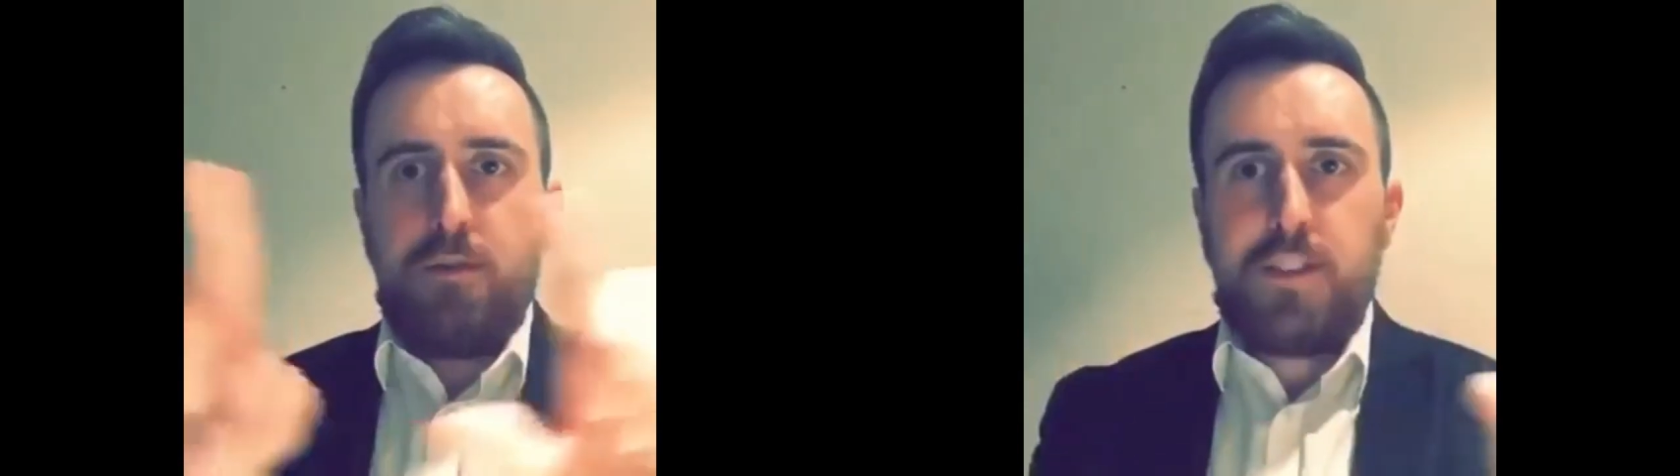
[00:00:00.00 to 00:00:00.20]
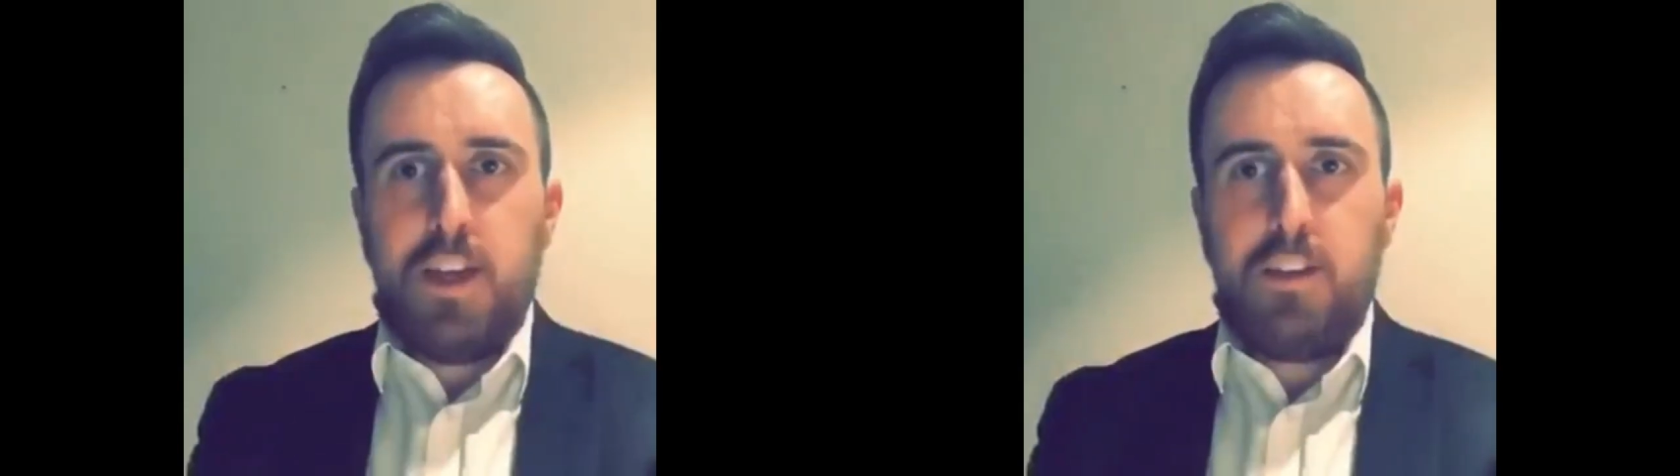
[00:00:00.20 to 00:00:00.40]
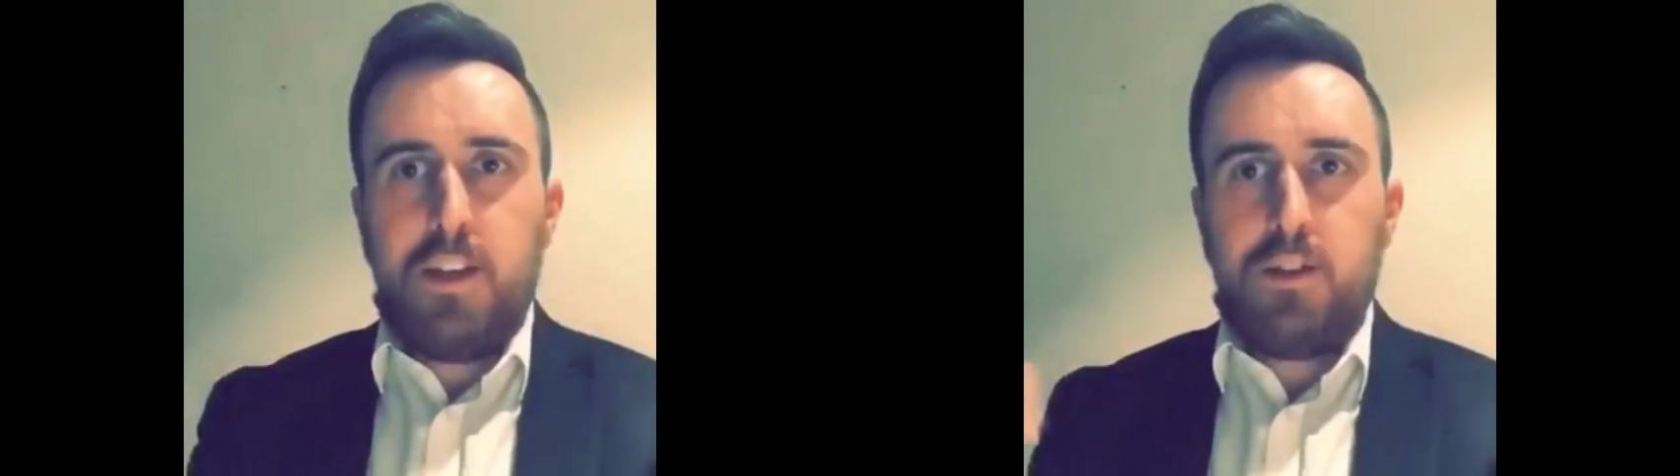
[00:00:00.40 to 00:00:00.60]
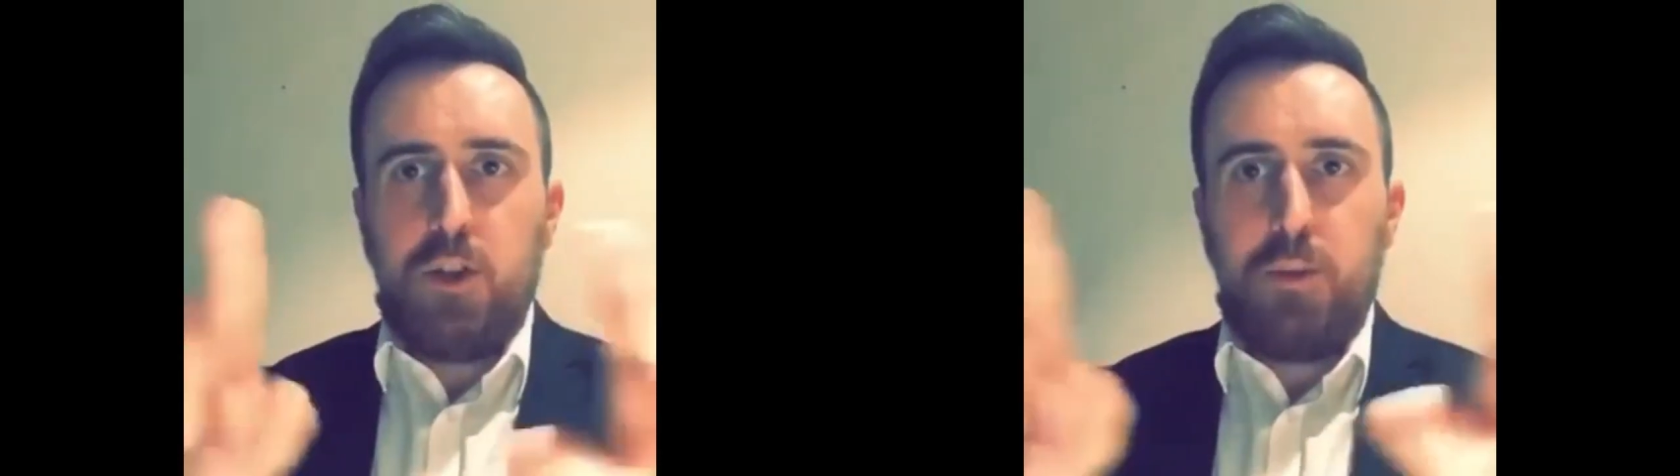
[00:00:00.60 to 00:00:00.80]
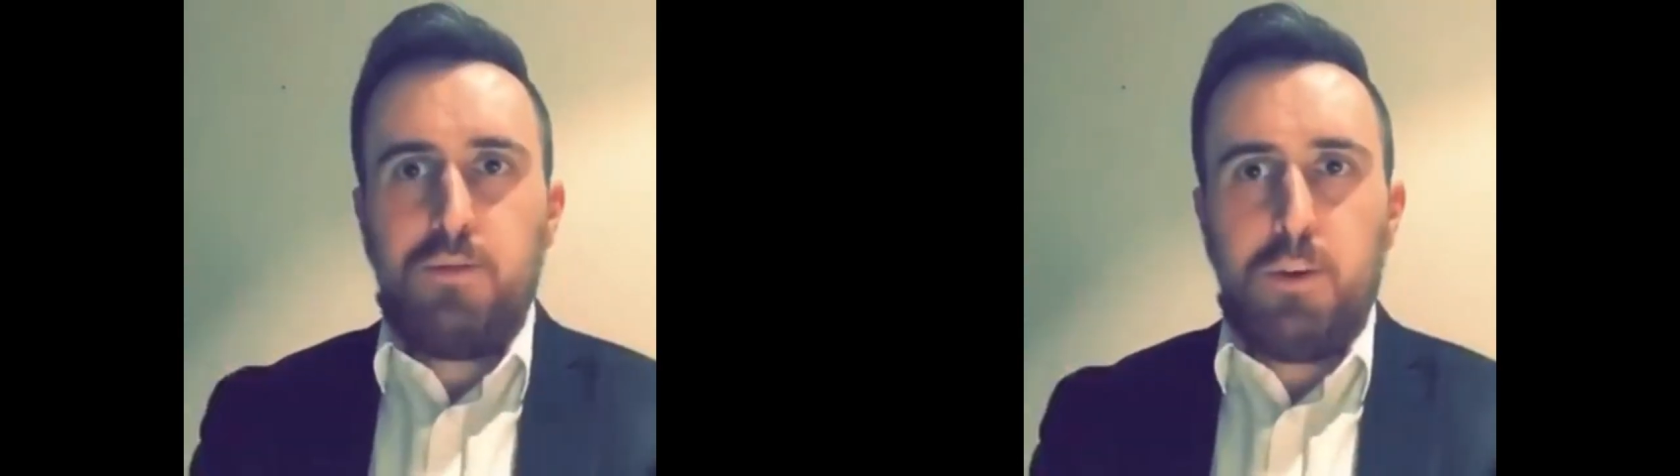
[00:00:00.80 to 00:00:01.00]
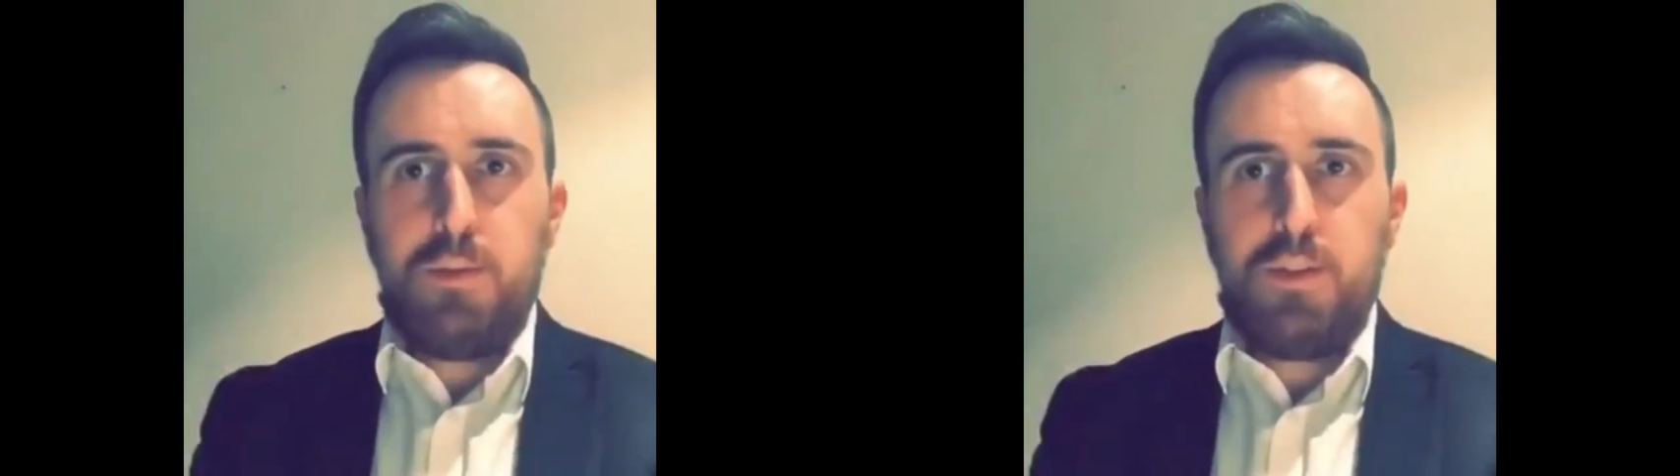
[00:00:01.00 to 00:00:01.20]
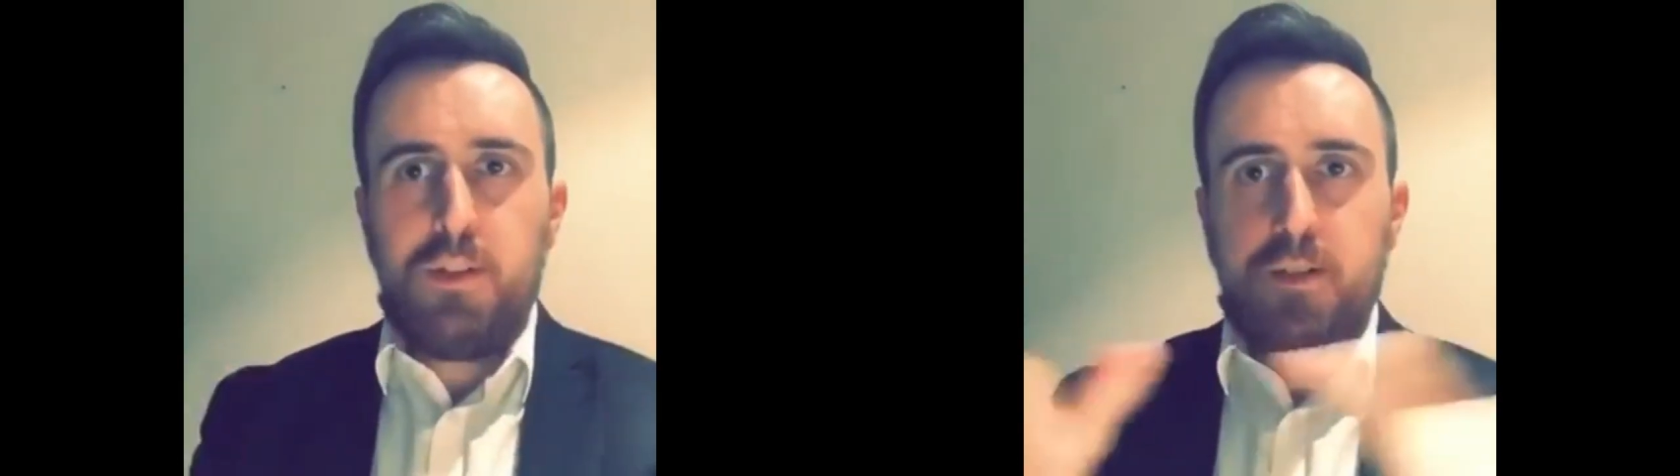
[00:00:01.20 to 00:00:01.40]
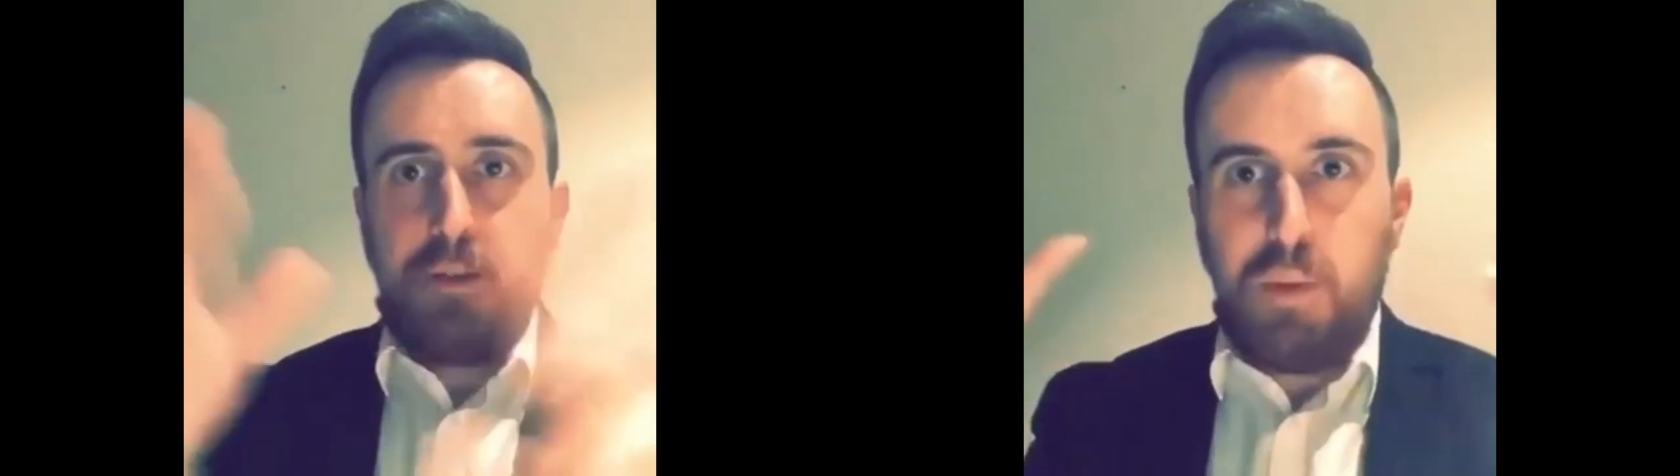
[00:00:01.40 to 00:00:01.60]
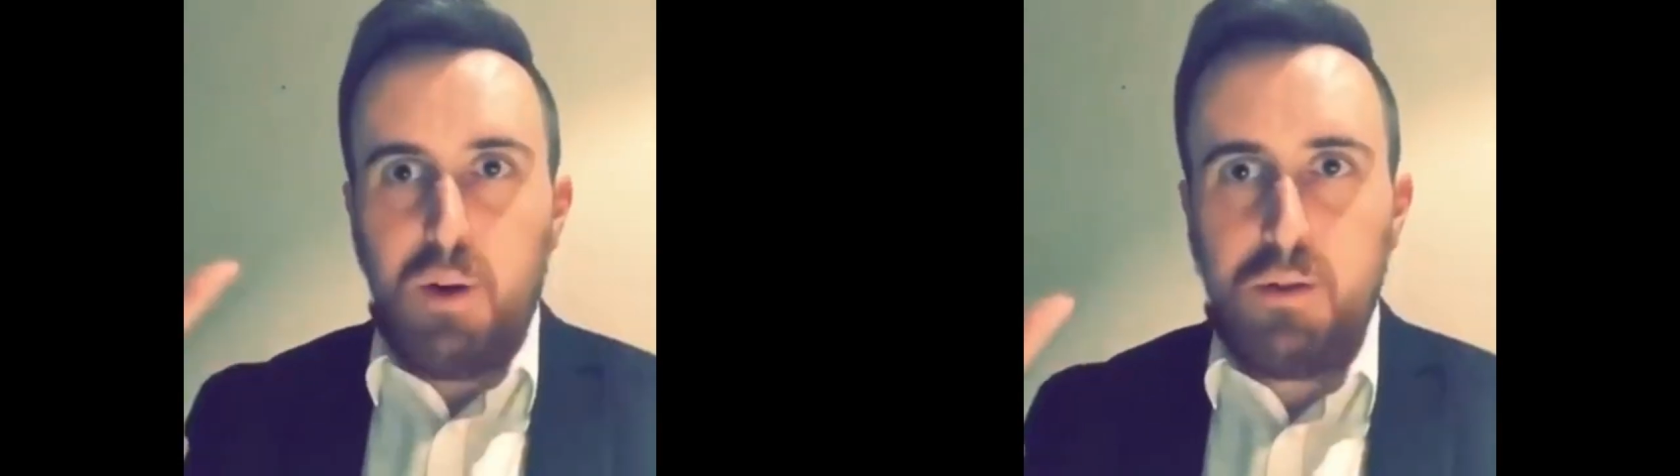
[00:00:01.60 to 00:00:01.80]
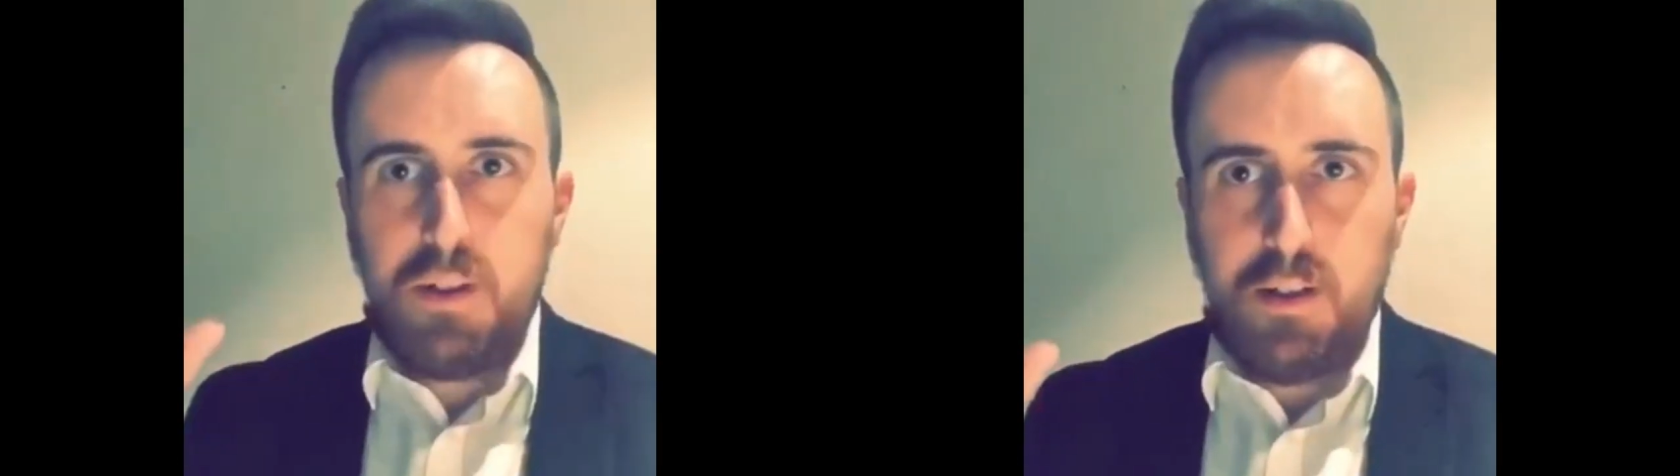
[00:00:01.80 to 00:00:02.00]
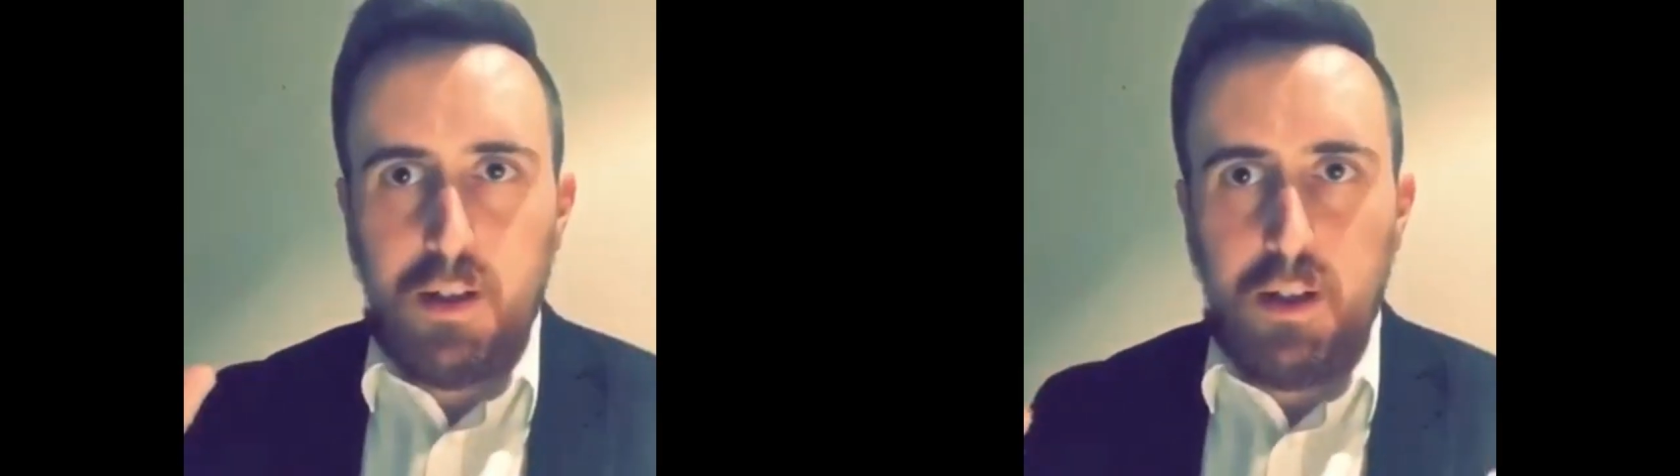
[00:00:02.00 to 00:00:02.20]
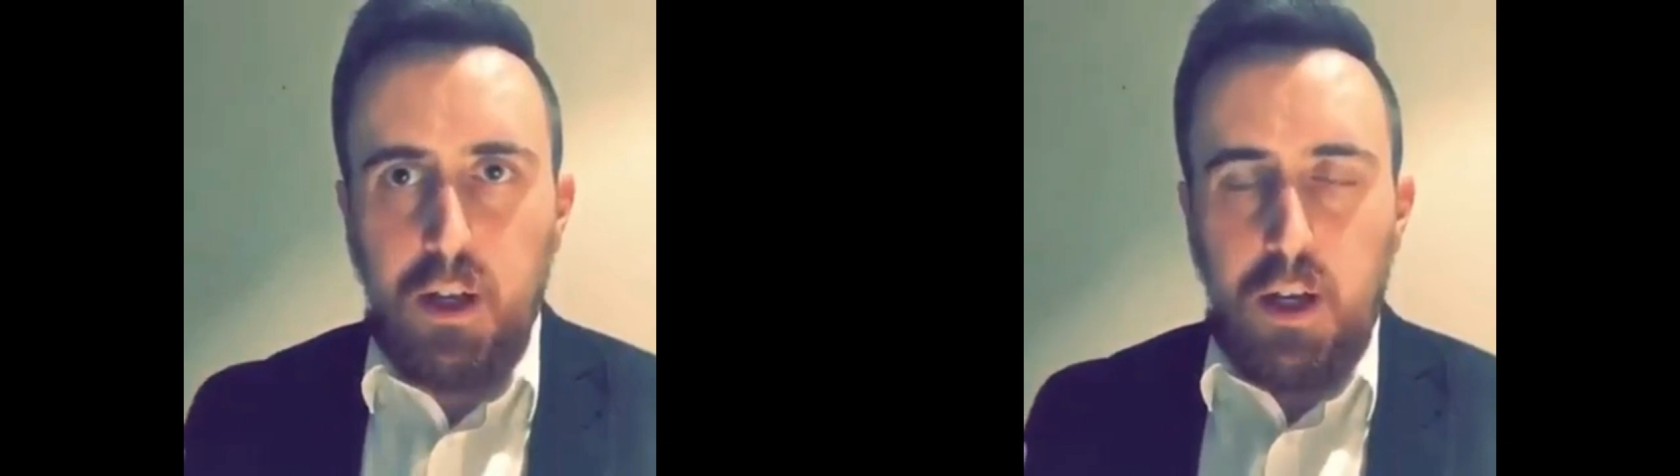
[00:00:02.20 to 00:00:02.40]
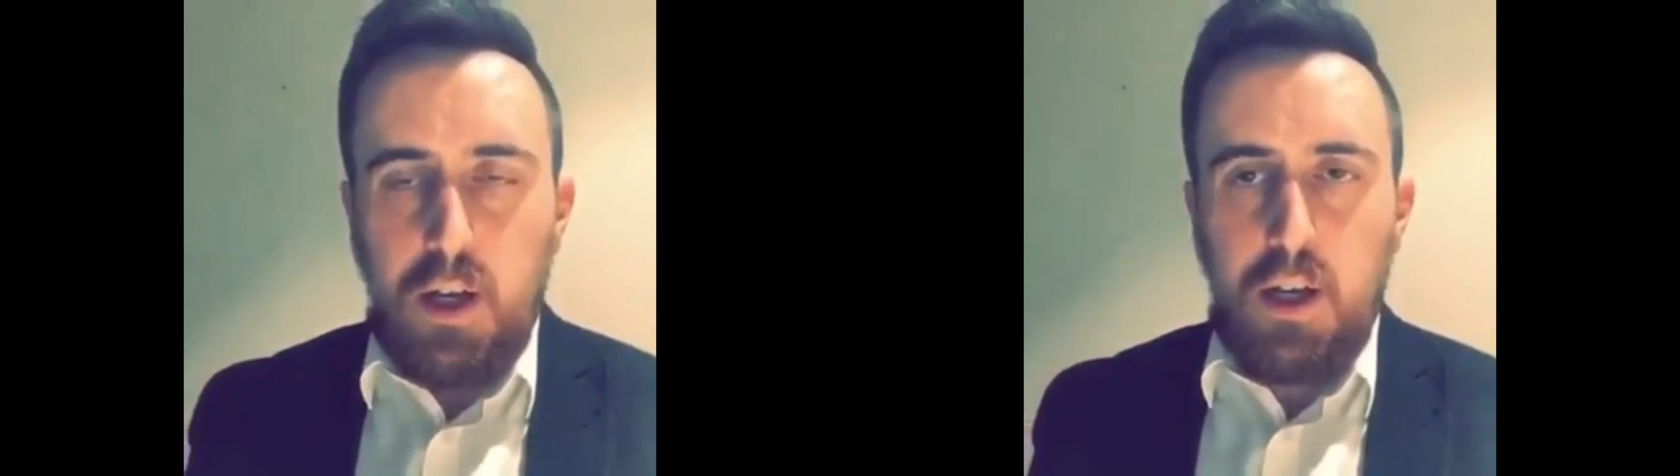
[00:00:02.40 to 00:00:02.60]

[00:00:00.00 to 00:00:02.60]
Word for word: of saying that Tommy Robinson supposedly